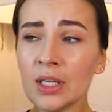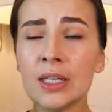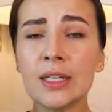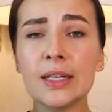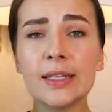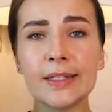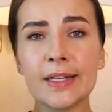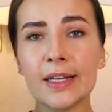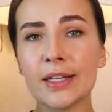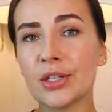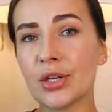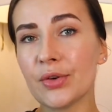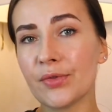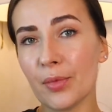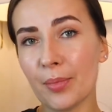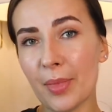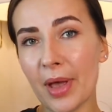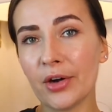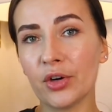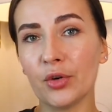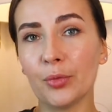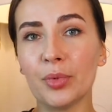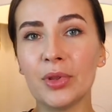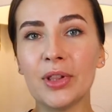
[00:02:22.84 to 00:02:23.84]
in a sense of a
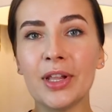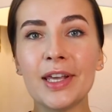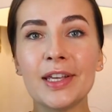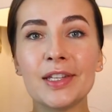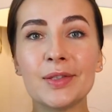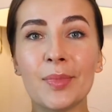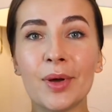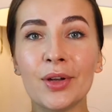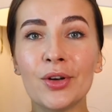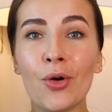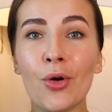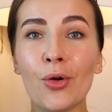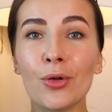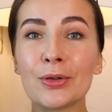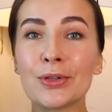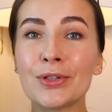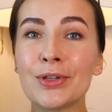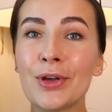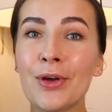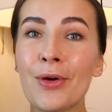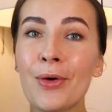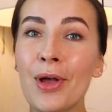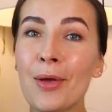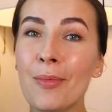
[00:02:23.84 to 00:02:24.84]
better place, but
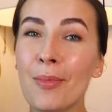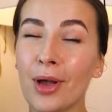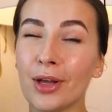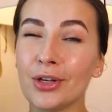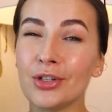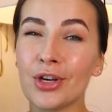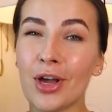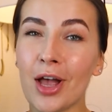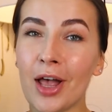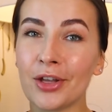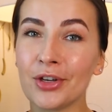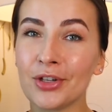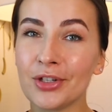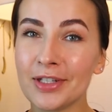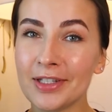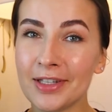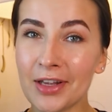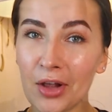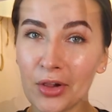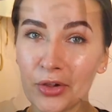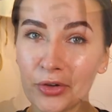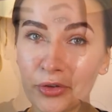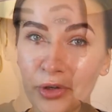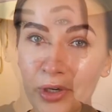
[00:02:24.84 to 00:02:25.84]
also a much higher
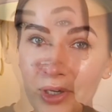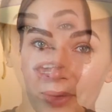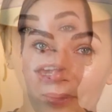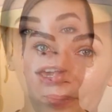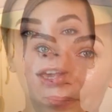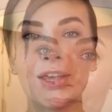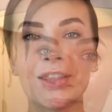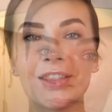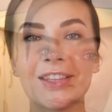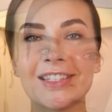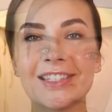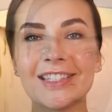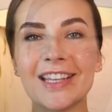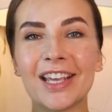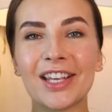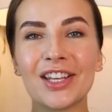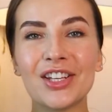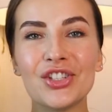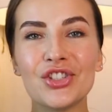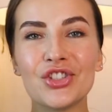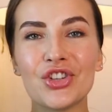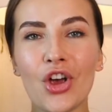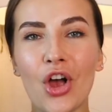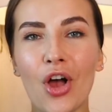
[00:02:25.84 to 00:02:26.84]
salary. The
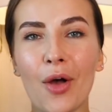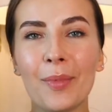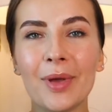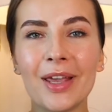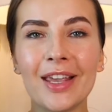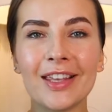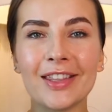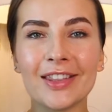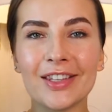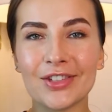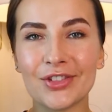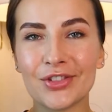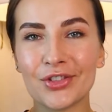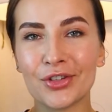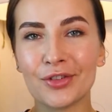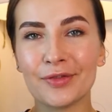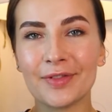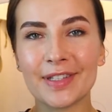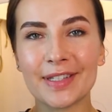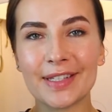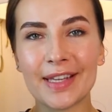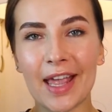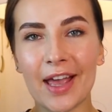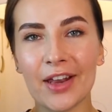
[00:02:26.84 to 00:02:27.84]
second job in the
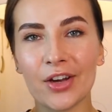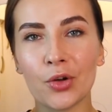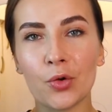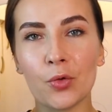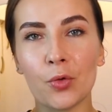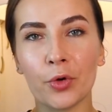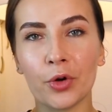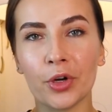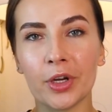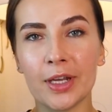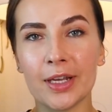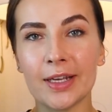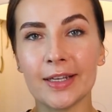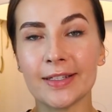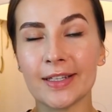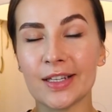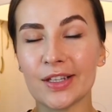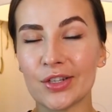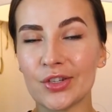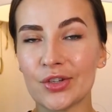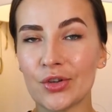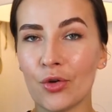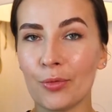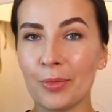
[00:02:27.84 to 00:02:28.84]
service category is
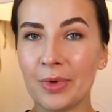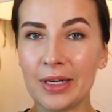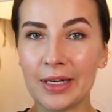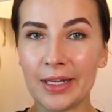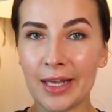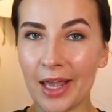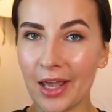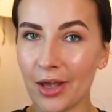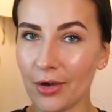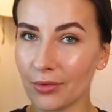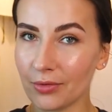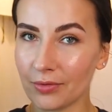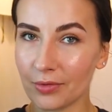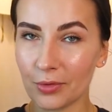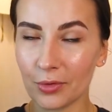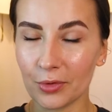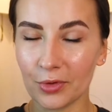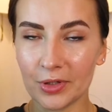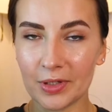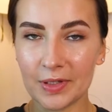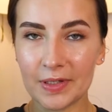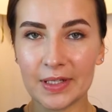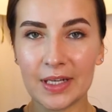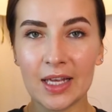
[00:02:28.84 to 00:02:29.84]
a sommelier, of
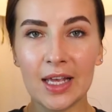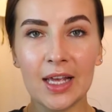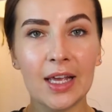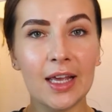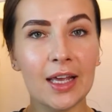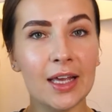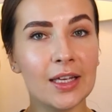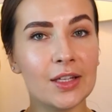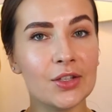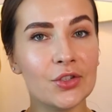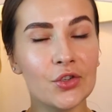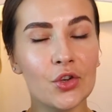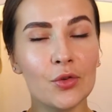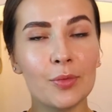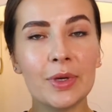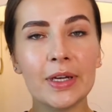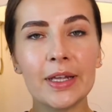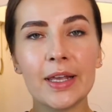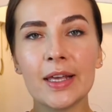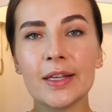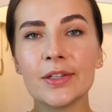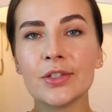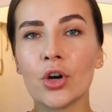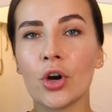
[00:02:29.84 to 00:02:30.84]
course. And
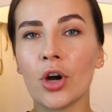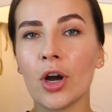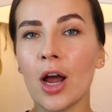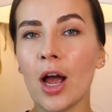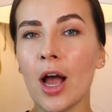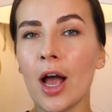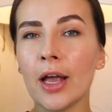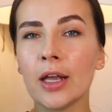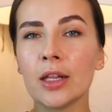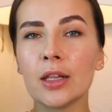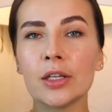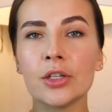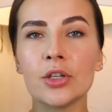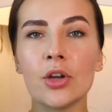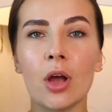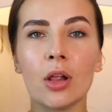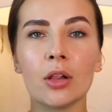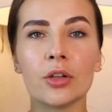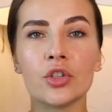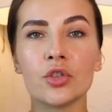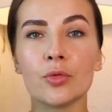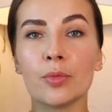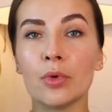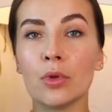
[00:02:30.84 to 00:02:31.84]
sommeliers are highly
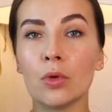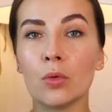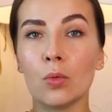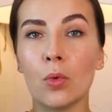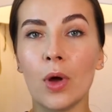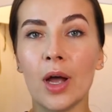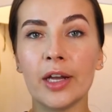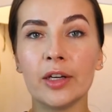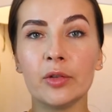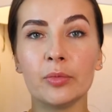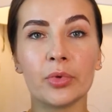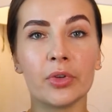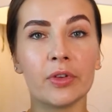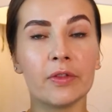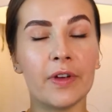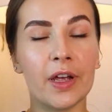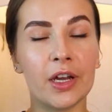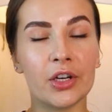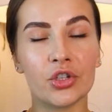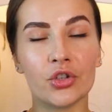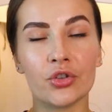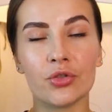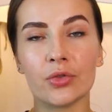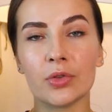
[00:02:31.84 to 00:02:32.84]
knowledgeable wine
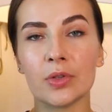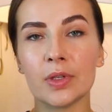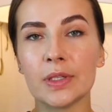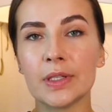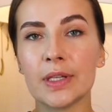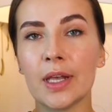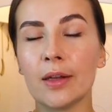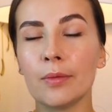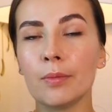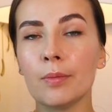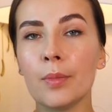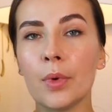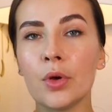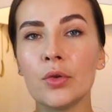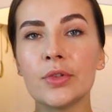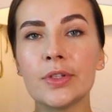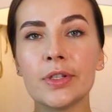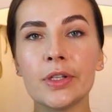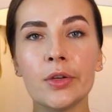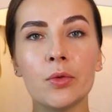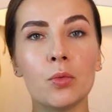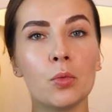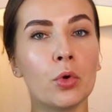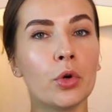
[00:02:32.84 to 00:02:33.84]
professionals that
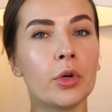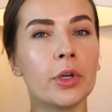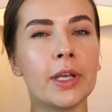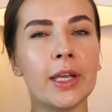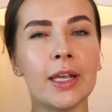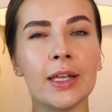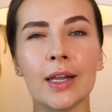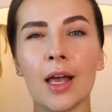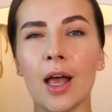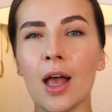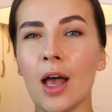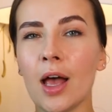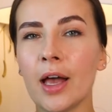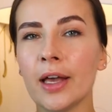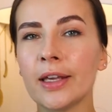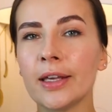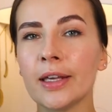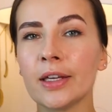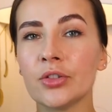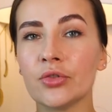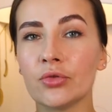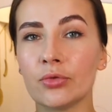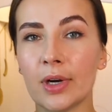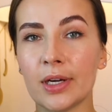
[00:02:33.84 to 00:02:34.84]
mostly work in
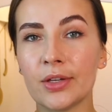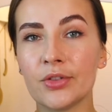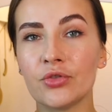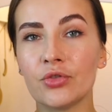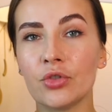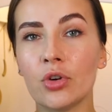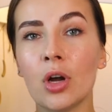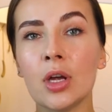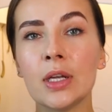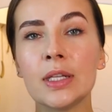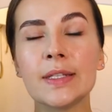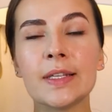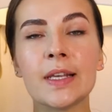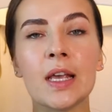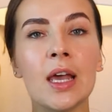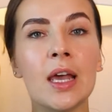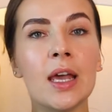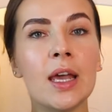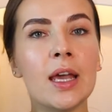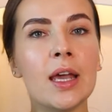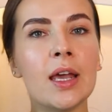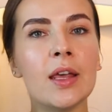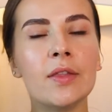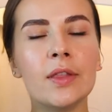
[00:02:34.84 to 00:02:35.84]
high-end restaurants,
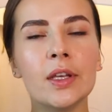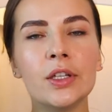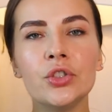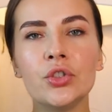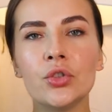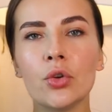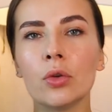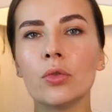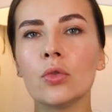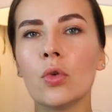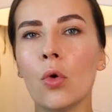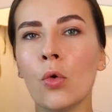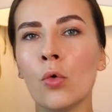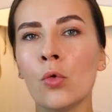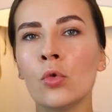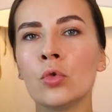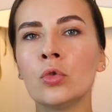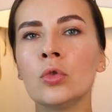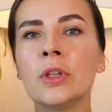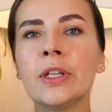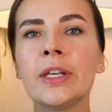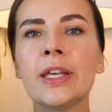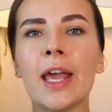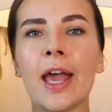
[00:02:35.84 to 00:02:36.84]
and they don't
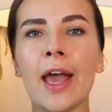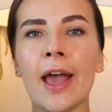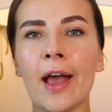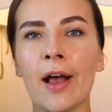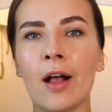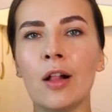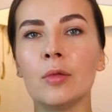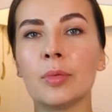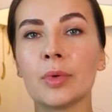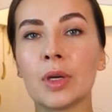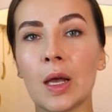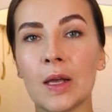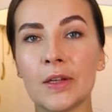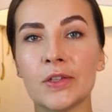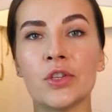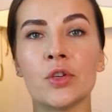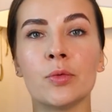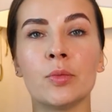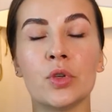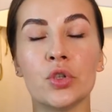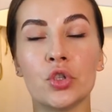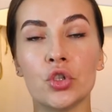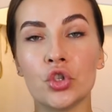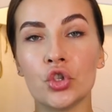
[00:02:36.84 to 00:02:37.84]
only help
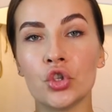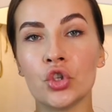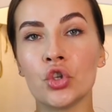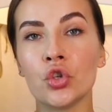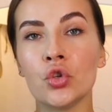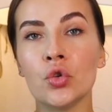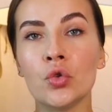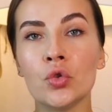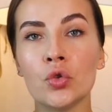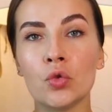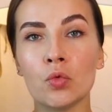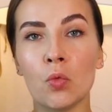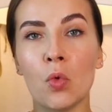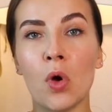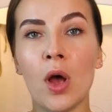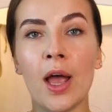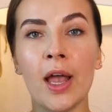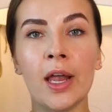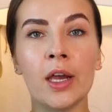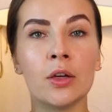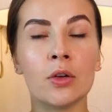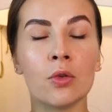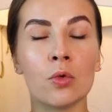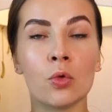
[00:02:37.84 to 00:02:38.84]
customers choose
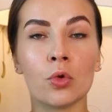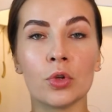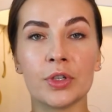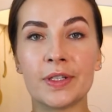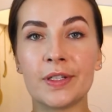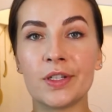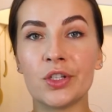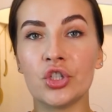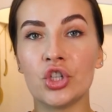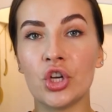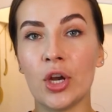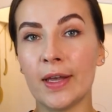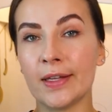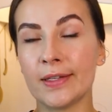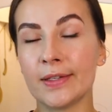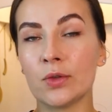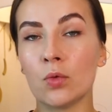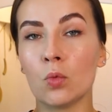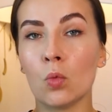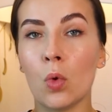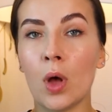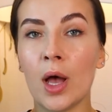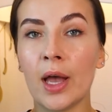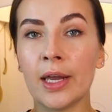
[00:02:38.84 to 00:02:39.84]
wine or suggest
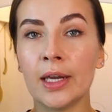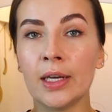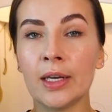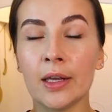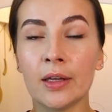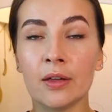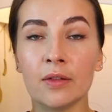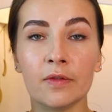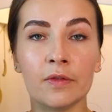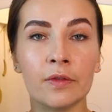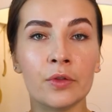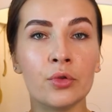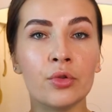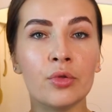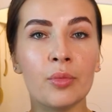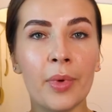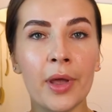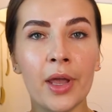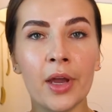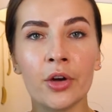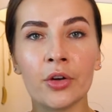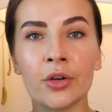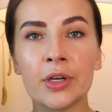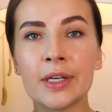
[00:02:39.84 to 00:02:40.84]
wine and food
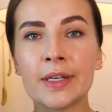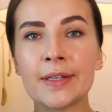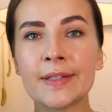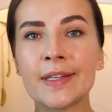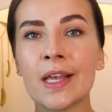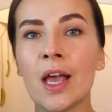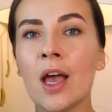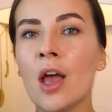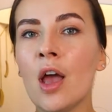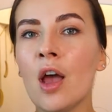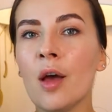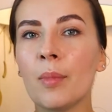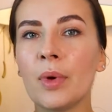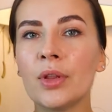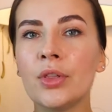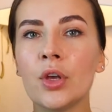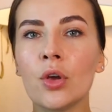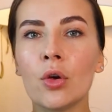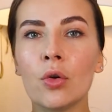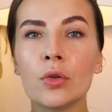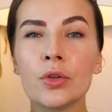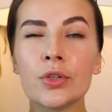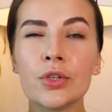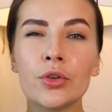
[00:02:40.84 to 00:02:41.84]
pairings, but
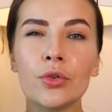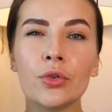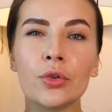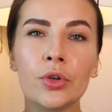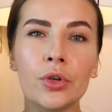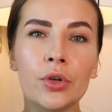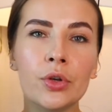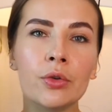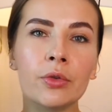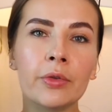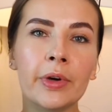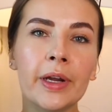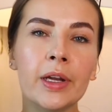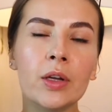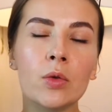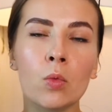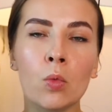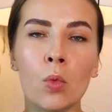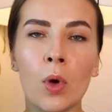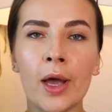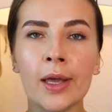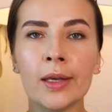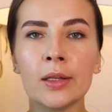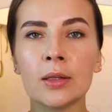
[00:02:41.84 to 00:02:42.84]
they also curate
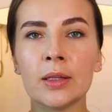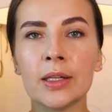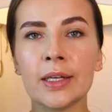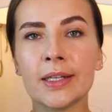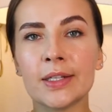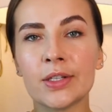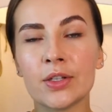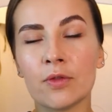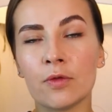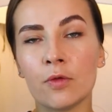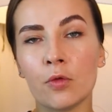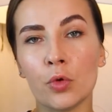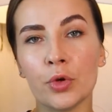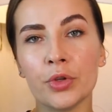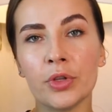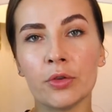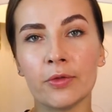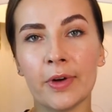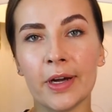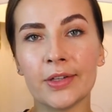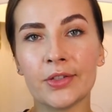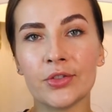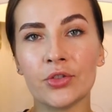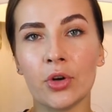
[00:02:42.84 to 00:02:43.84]
wine lists for
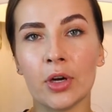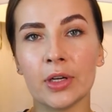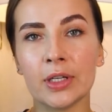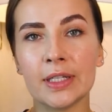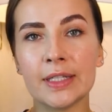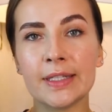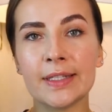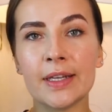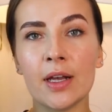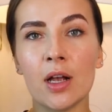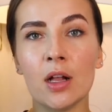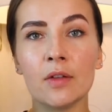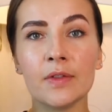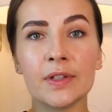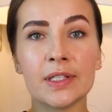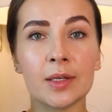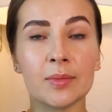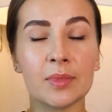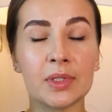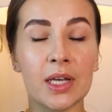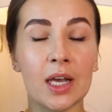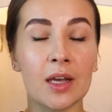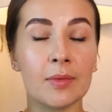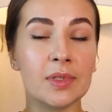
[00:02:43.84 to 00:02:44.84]
the restaurant itself.
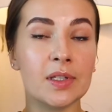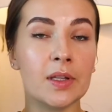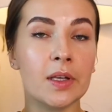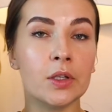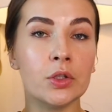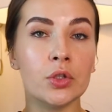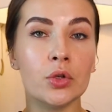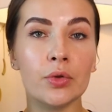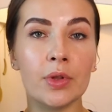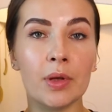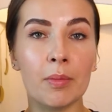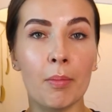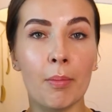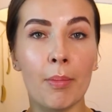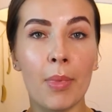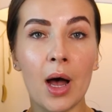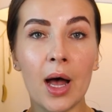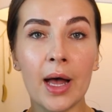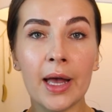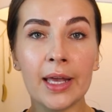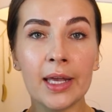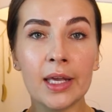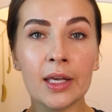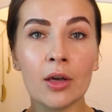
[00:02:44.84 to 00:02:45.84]
Sometimes they do the
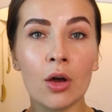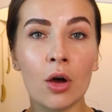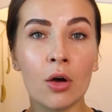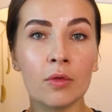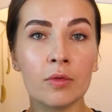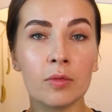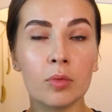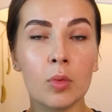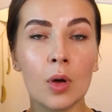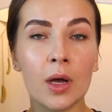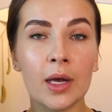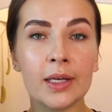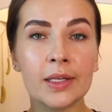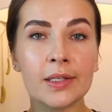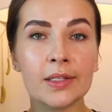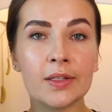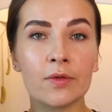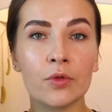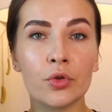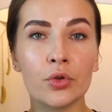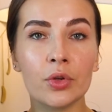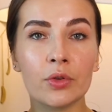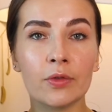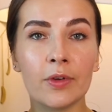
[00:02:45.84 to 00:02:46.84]
buying of wines
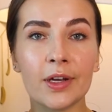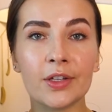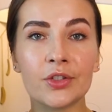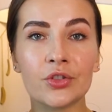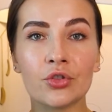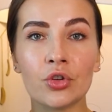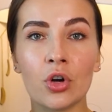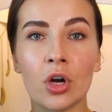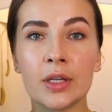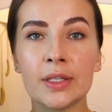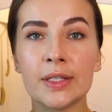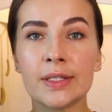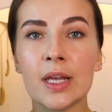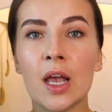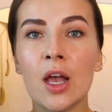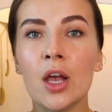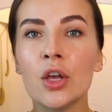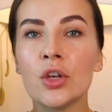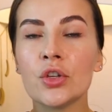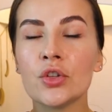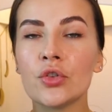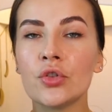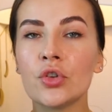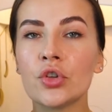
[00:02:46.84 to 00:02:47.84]
for the restaurants,
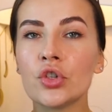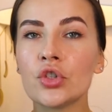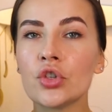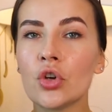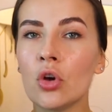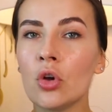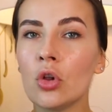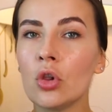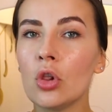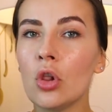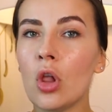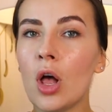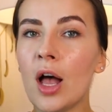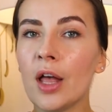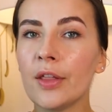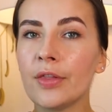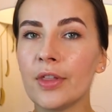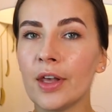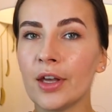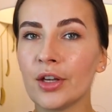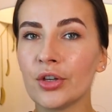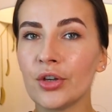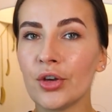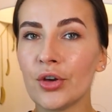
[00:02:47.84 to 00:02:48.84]
so there's a lot
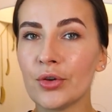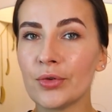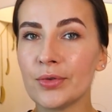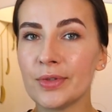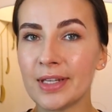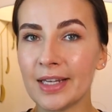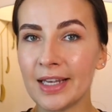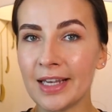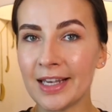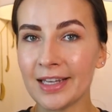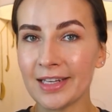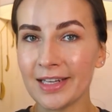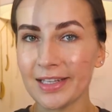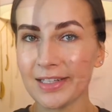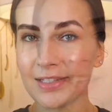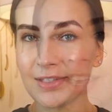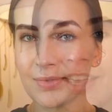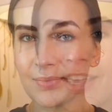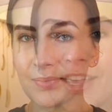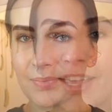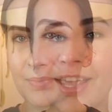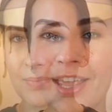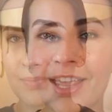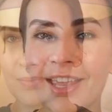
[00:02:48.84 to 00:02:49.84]
that goes in it.
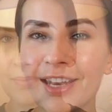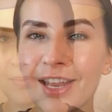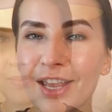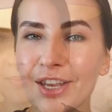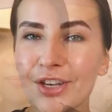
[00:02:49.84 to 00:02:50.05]
And